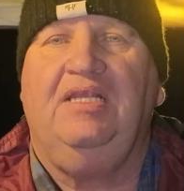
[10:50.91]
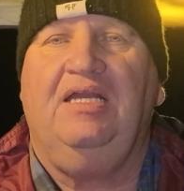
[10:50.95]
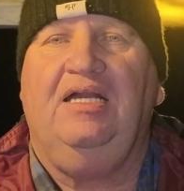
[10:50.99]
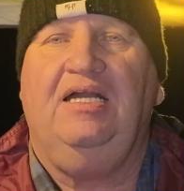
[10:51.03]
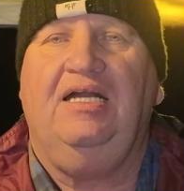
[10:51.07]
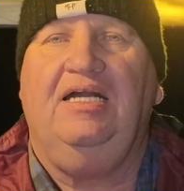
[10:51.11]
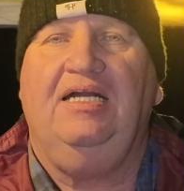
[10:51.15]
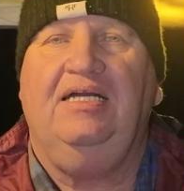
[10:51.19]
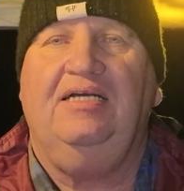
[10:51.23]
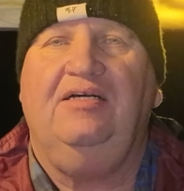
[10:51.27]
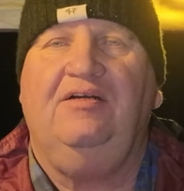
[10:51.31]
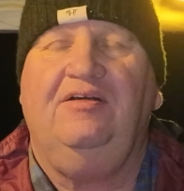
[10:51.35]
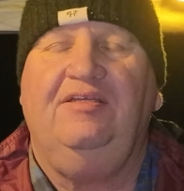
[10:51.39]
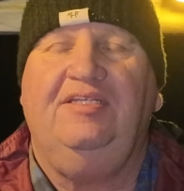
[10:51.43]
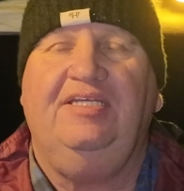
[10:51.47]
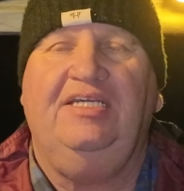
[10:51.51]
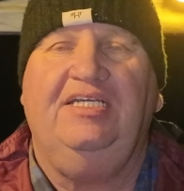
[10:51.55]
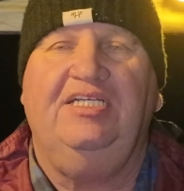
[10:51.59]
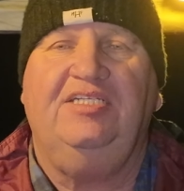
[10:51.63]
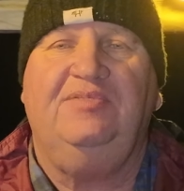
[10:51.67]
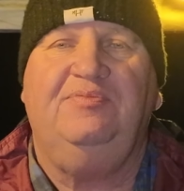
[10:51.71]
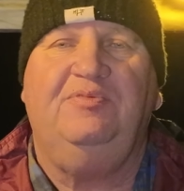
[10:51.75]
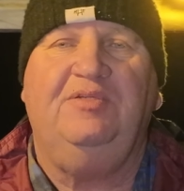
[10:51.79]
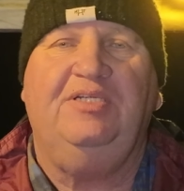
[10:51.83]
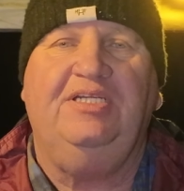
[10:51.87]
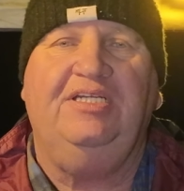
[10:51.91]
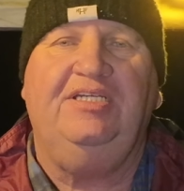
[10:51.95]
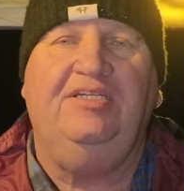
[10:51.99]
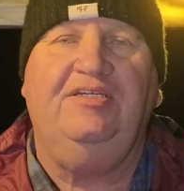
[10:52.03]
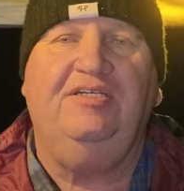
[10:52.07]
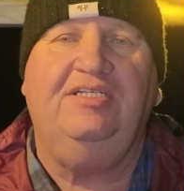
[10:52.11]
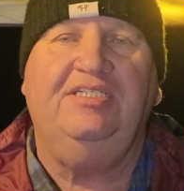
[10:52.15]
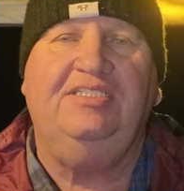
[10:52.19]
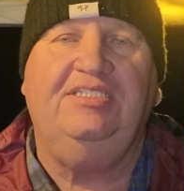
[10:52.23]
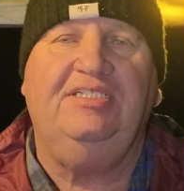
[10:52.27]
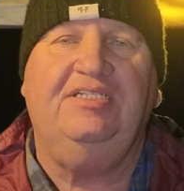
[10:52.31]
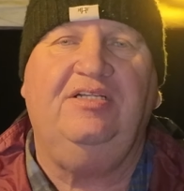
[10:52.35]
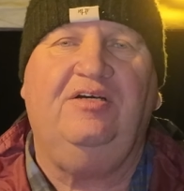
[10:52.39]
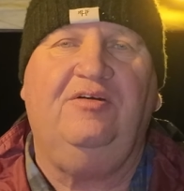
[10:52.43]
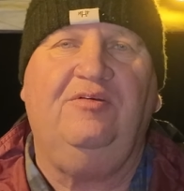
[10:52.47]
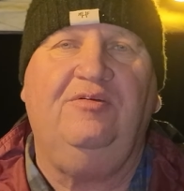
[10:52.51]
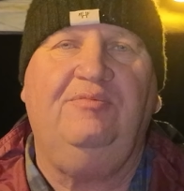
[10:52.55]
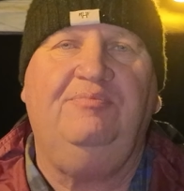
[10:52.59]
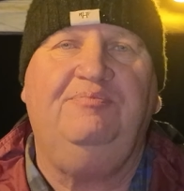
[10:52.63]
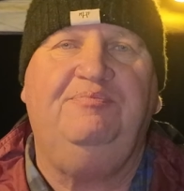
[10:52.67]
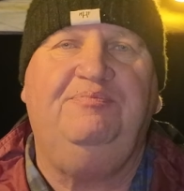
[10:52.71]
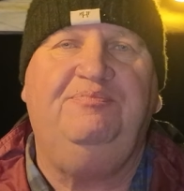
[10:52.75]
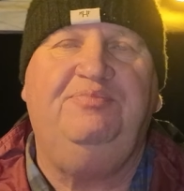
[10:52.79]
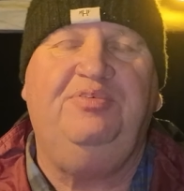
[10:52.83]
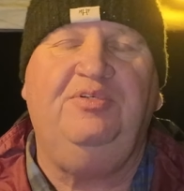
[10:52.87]
I think it's pretty decent. I'll
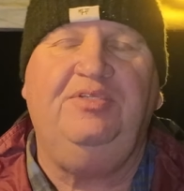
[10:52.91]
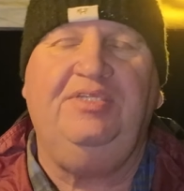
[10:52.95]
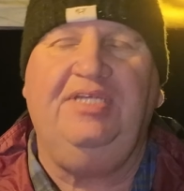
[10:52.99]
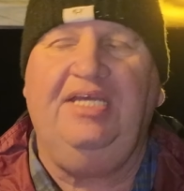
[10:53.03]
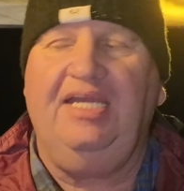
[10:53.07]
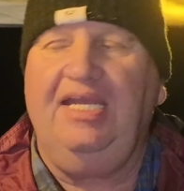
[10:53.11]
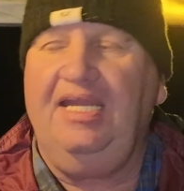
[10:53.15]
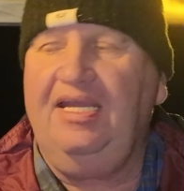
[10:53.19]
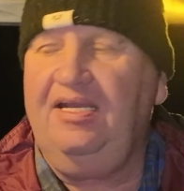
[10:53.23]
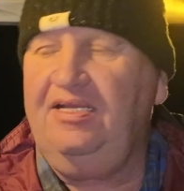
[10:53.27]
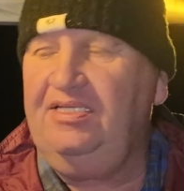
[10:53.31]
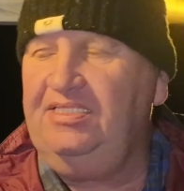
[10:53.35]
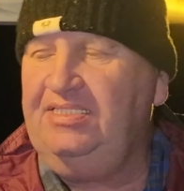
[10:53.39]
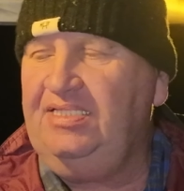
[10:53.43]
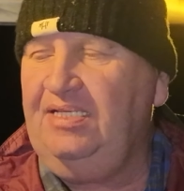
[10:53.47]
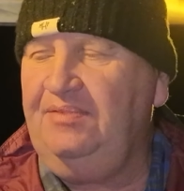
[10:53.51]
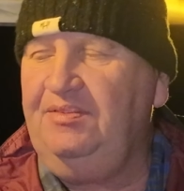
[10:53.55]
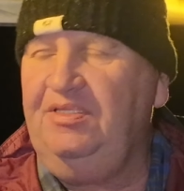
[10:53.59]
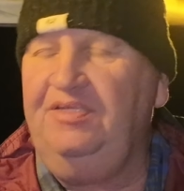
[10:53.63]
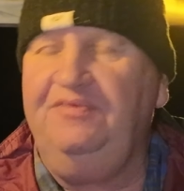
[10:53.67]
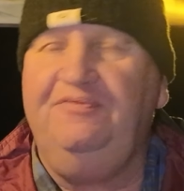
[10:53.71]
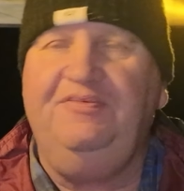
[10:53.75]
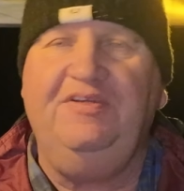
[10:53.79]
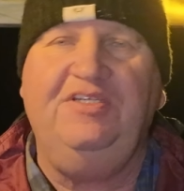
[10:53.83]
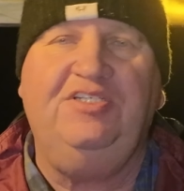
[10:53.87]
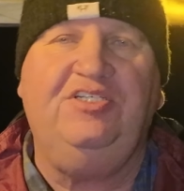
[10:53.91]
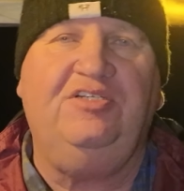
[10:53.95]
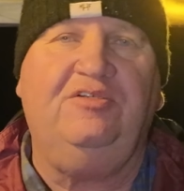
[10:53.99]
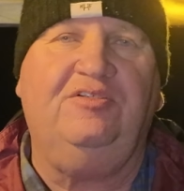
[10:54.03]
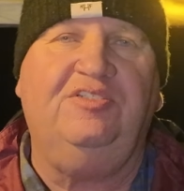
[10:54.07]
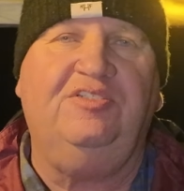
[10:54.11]
put the hours up, the official